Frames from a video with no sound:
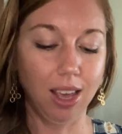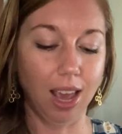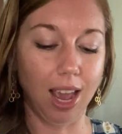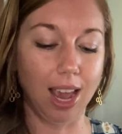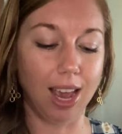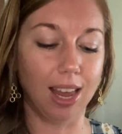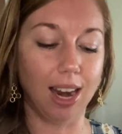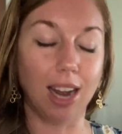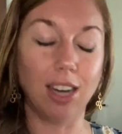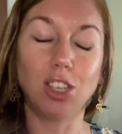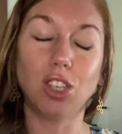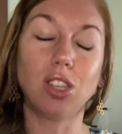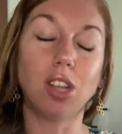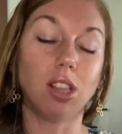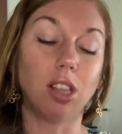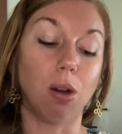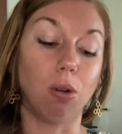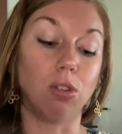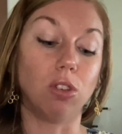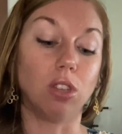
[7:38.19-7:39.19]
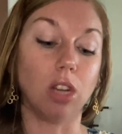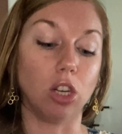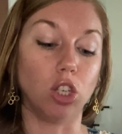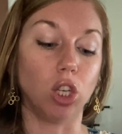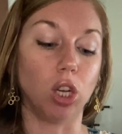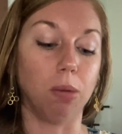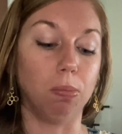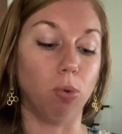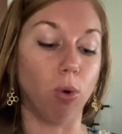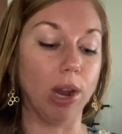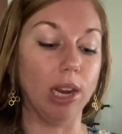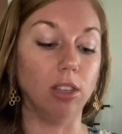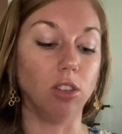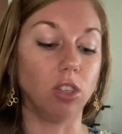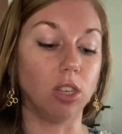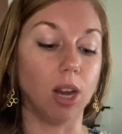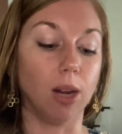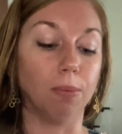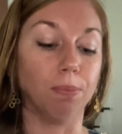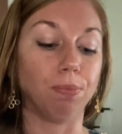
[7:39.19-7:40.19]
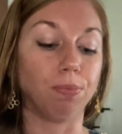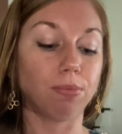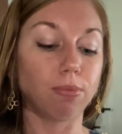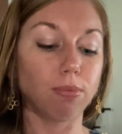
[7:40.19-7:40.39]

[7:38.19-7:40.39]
And I just thought that was such a good point. So